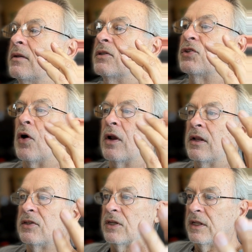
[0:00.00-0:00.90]
start
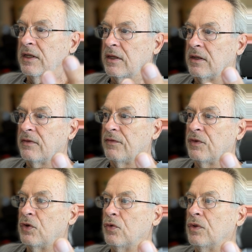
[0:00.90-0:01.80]
listening
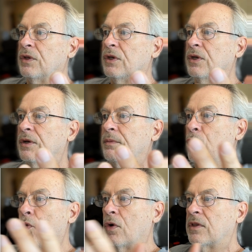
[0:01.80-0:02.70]
to the
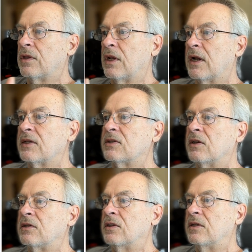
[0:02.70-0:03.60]
port that I
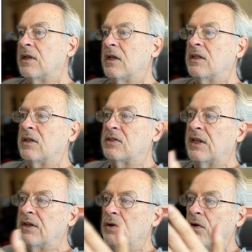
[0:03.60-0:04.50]
sent it to
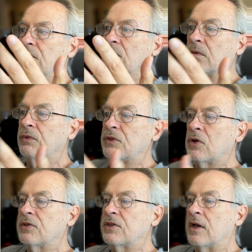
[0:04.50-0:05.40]
send over
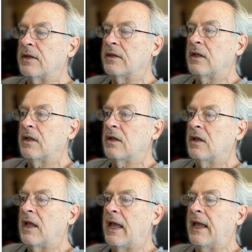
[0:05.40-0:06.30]
results on.
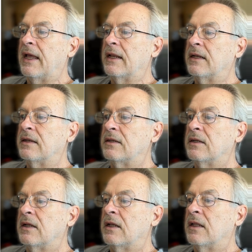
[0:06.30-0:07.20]
And
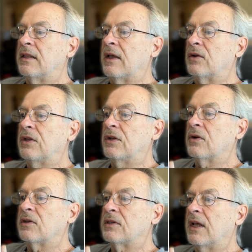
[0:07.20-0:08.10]
down here,
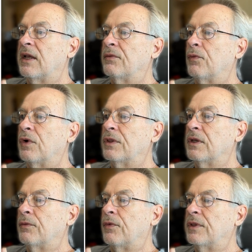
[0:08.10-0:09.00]
and when
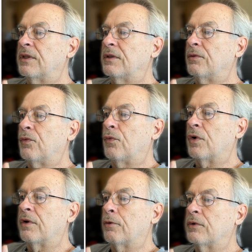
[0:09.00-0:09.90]

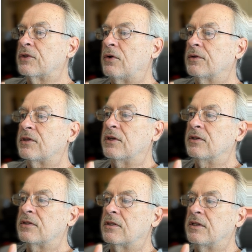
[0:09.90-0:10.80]
one of the results
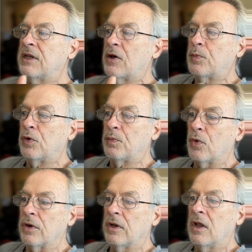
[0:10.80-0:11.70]
is the output
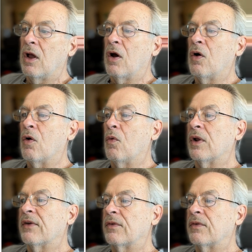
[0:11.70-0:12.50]
port. Oh,